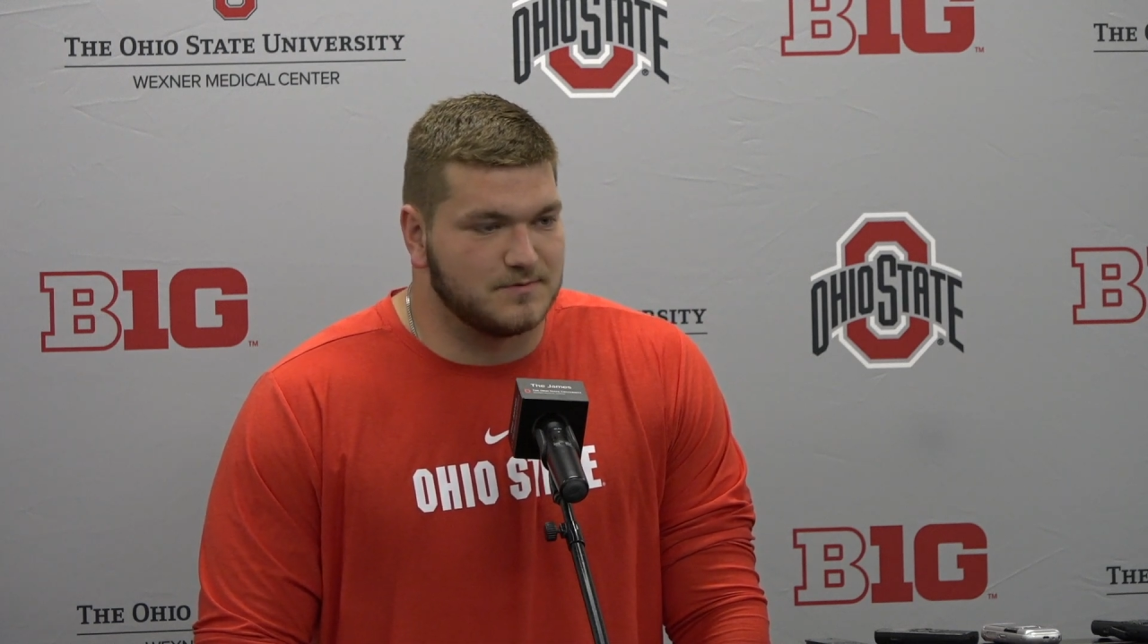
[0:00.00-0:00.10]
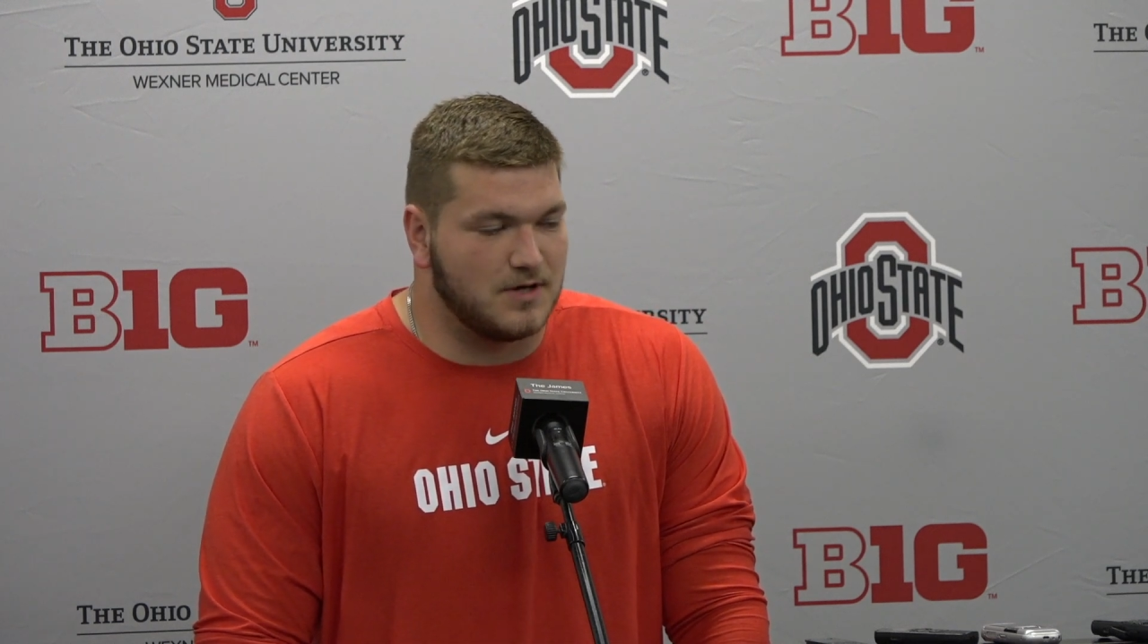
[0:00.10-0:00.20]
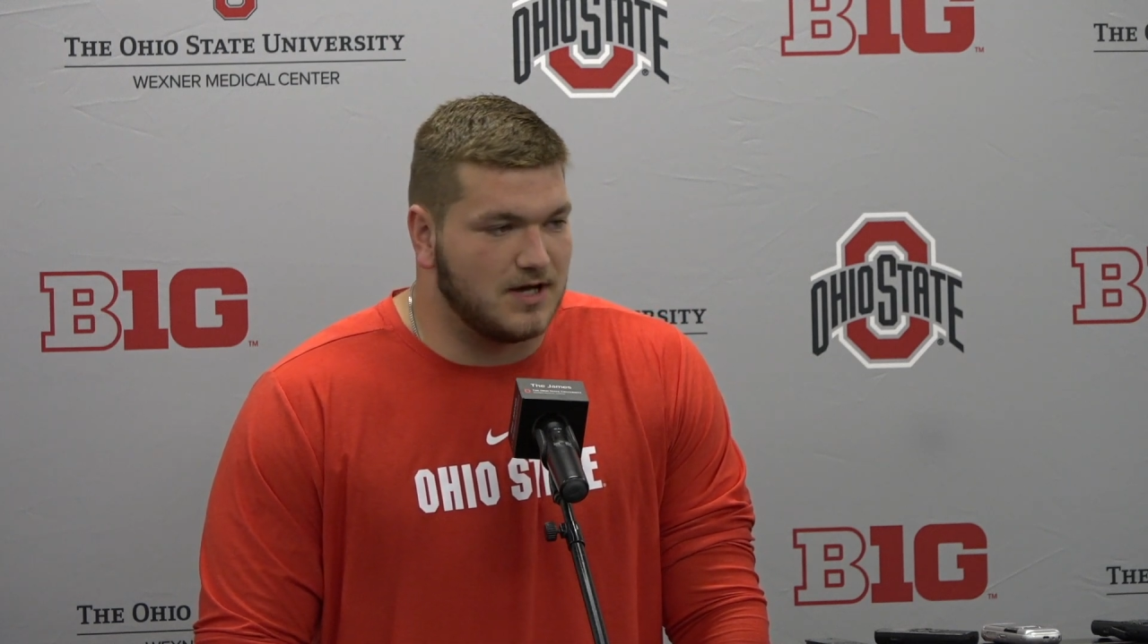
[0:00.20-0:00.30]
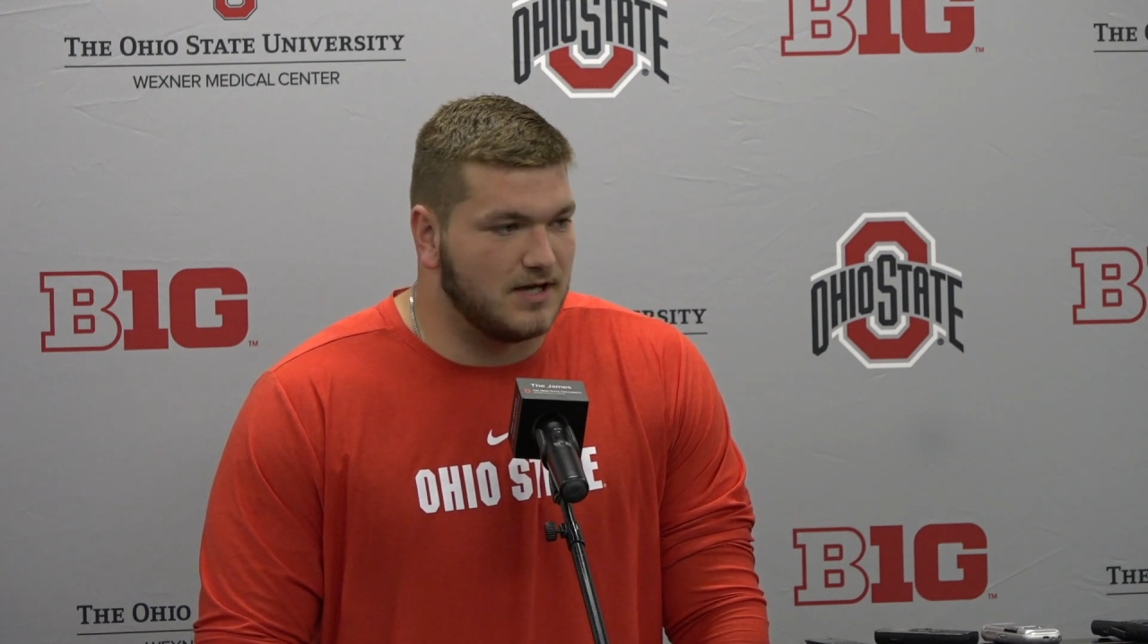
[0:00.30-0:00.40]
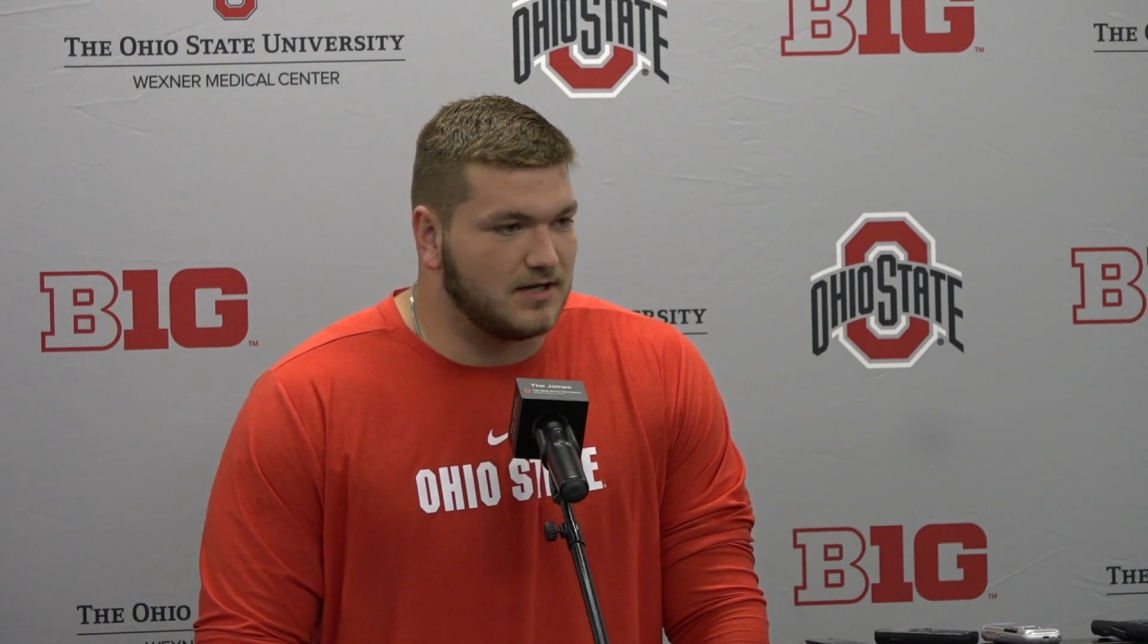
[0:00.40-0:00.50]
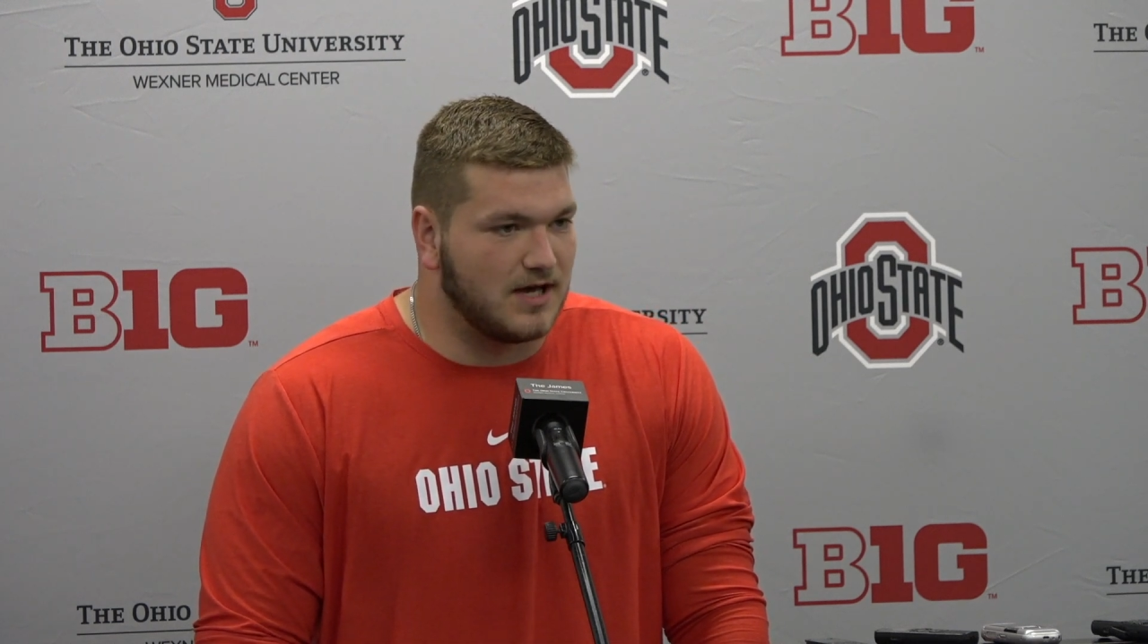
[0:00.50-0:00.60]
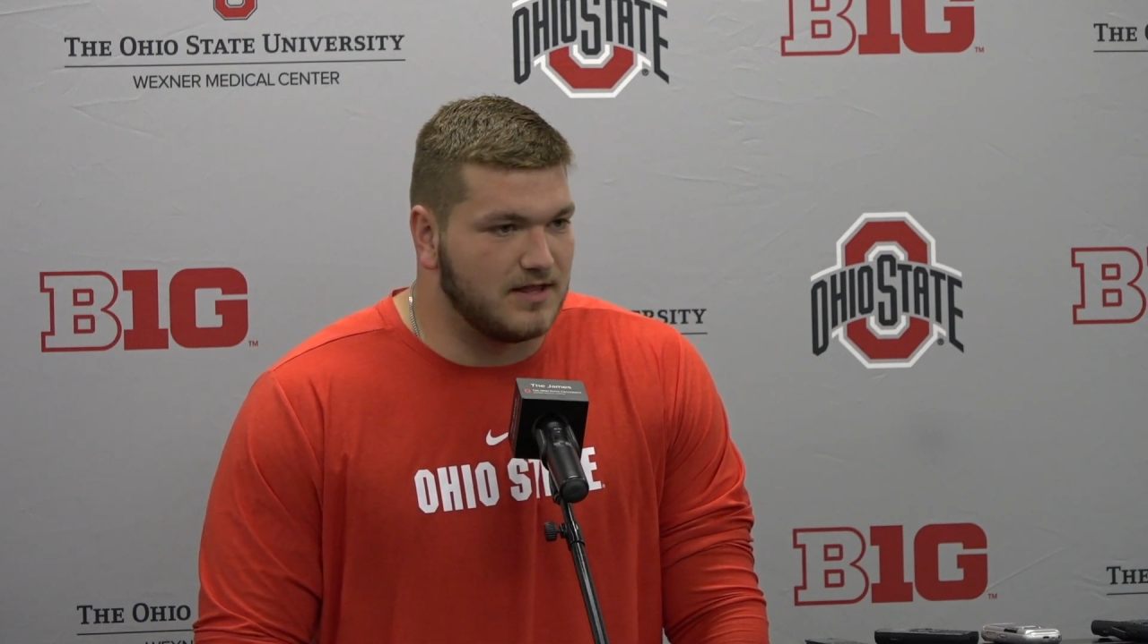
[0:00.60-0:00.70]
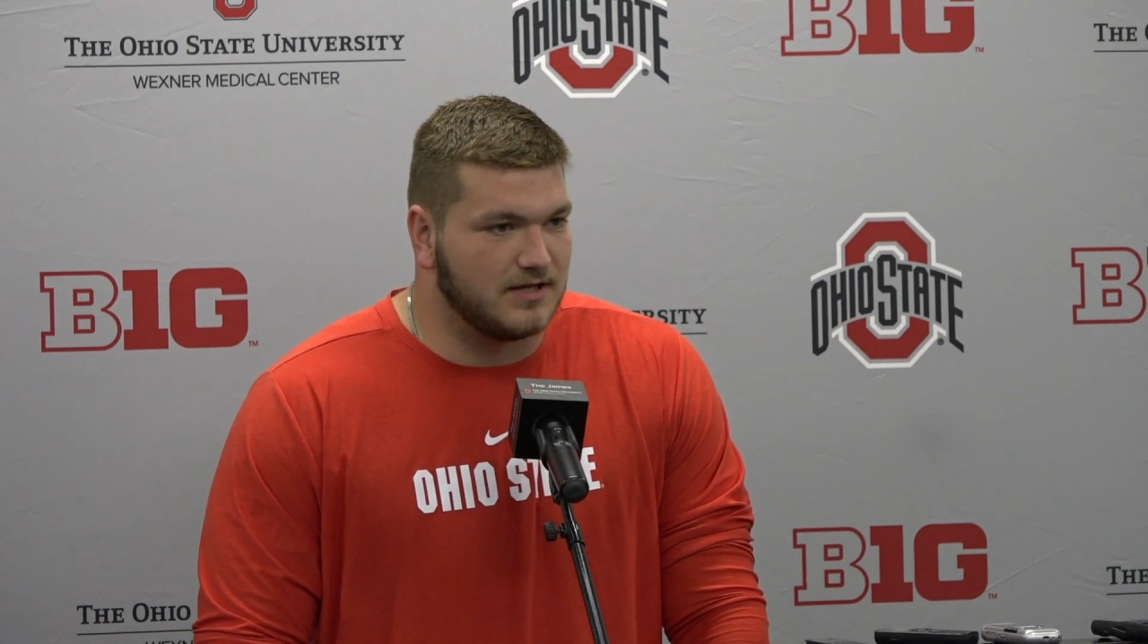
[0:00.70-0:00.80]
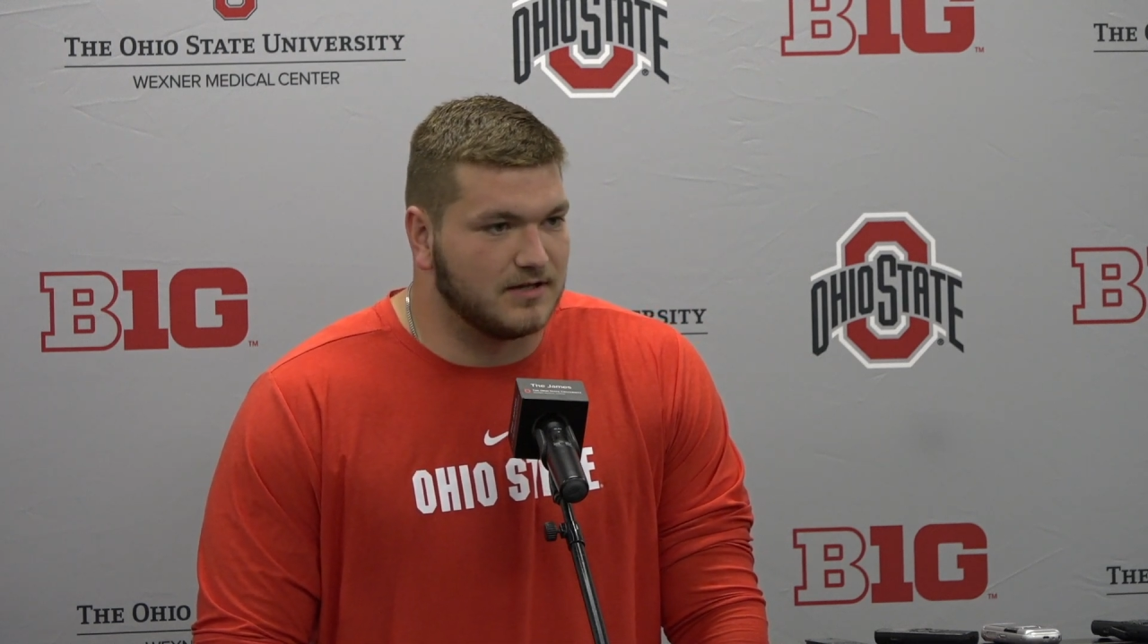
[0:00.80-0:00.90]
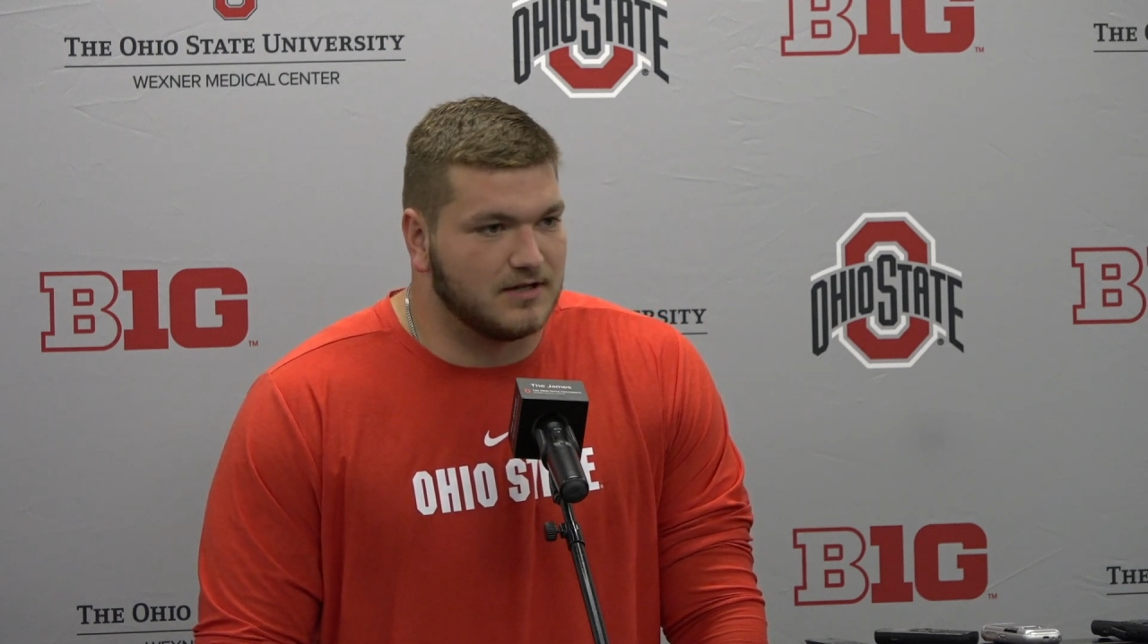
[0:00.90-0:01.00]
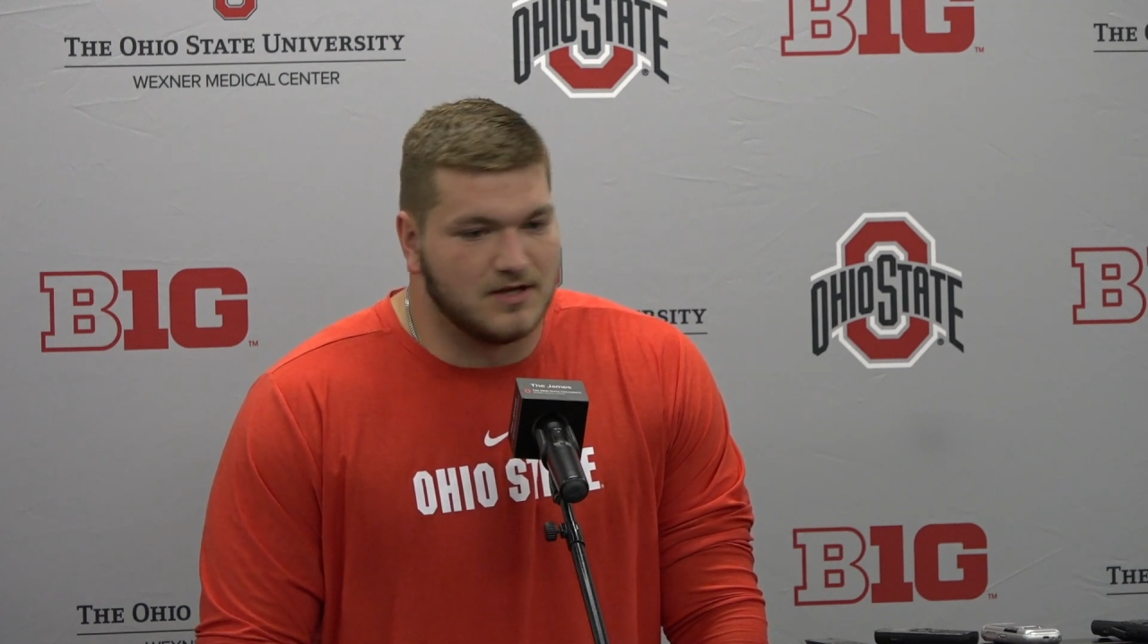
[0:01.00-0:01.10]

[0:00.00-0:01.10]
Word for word: why I think